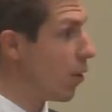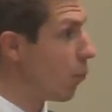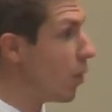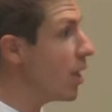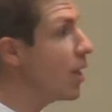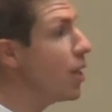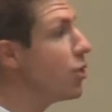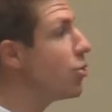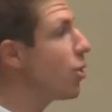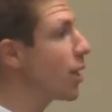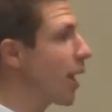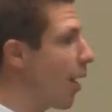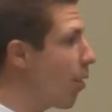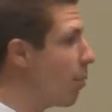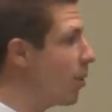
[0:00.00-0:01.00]
We need your
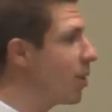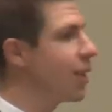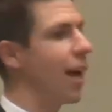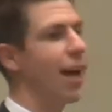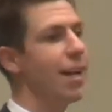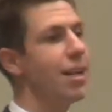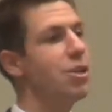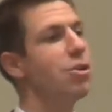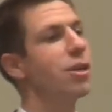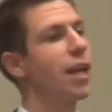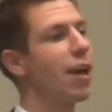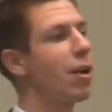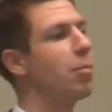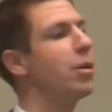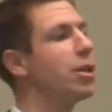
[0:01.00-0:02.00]
accountability. I need your
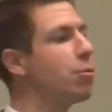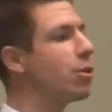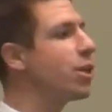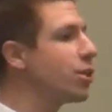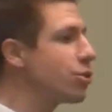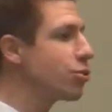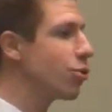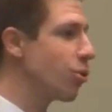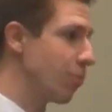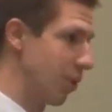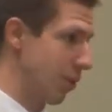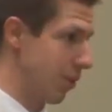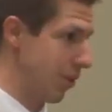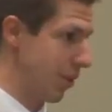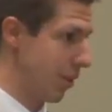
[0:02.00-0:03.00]
accountability with this
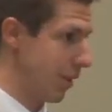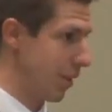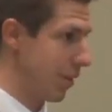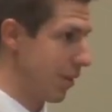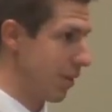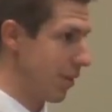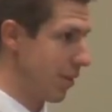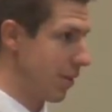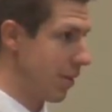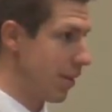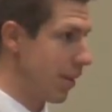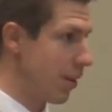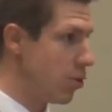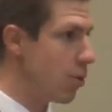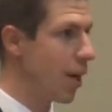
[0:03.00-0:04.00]
sermon.
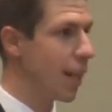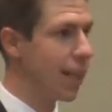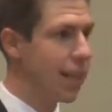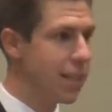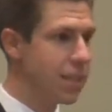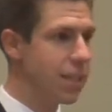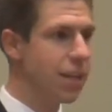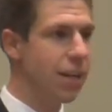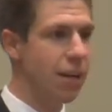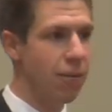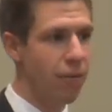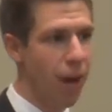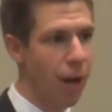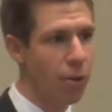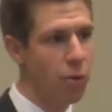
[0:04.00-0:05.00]
You got to listen and
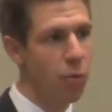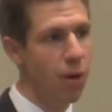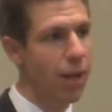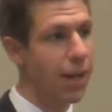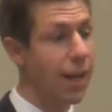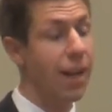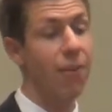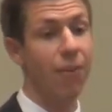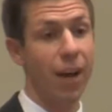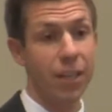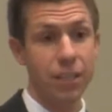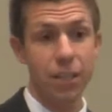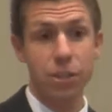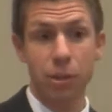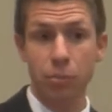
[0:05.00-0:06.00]
evaluate, and if I
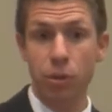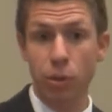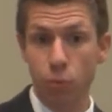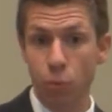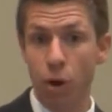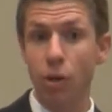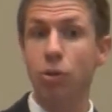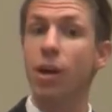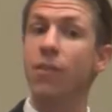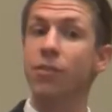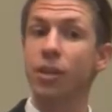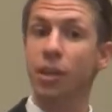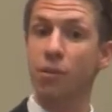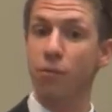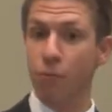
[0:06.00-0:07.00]
say something wrong, you have
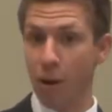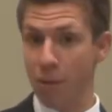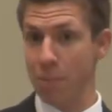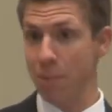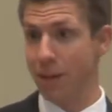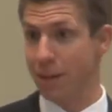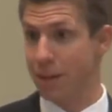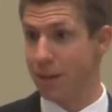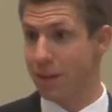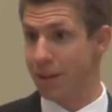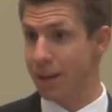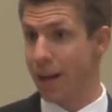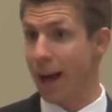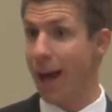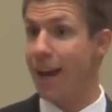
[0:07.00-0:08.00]
to confront me.
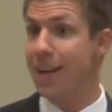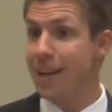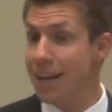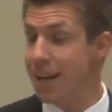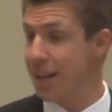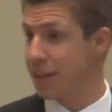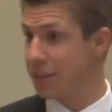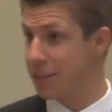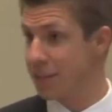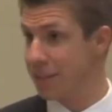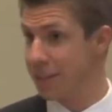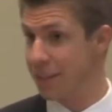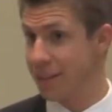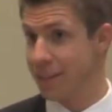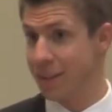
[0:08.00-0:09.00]
I need it.
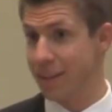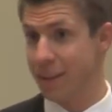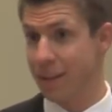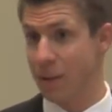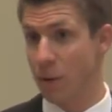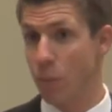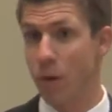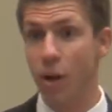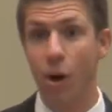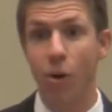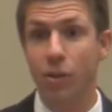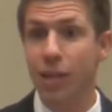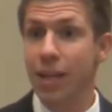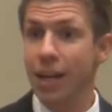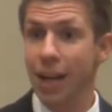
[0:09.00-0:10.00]
We
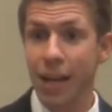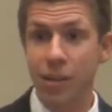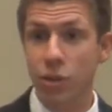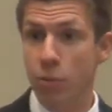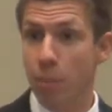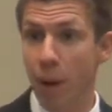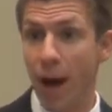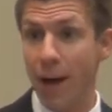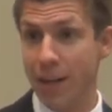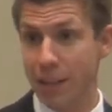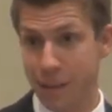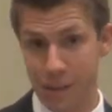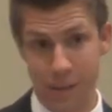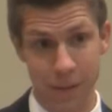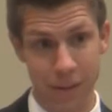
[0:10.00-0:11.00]
all need it as a body.